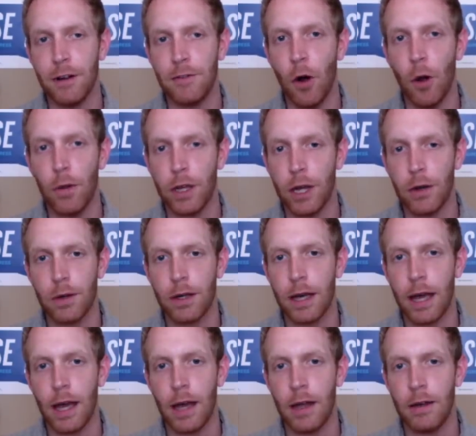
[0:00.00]
of Holyoke
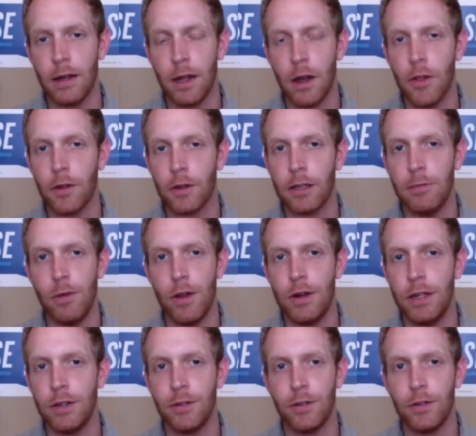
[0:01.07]
and in other
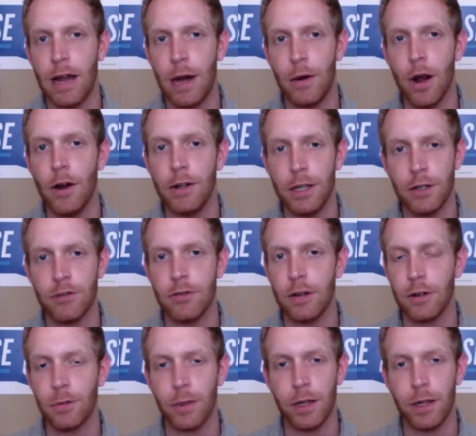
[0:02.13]
communities throughout our district.